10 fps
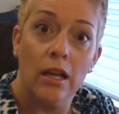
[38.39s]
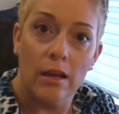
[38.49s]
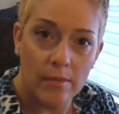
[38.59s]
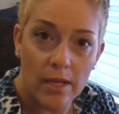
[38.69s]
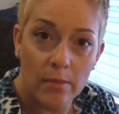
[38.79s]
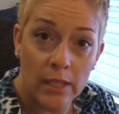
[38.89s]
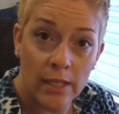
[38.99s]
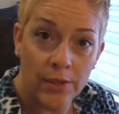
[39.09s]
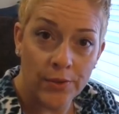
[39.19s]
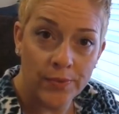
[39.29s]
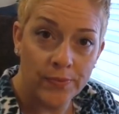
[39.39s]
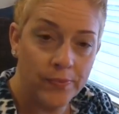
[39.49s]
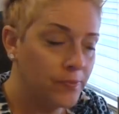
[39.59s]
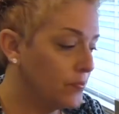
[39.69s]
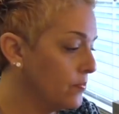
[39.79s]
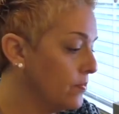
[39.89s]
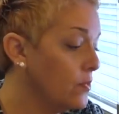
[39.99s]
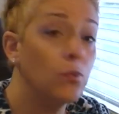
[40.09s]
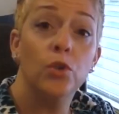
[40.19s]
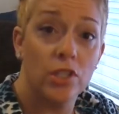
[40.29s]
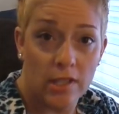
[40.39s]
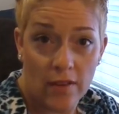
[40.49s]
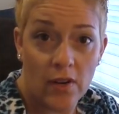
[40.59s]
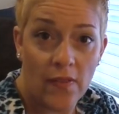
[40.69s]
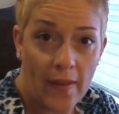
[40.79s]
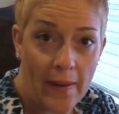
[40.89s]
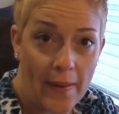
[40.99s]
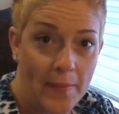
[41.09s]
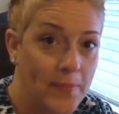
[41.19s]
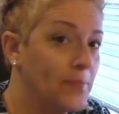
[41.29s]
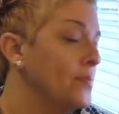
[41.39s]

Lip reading: I'm not a millennial. We'll just leave it at that.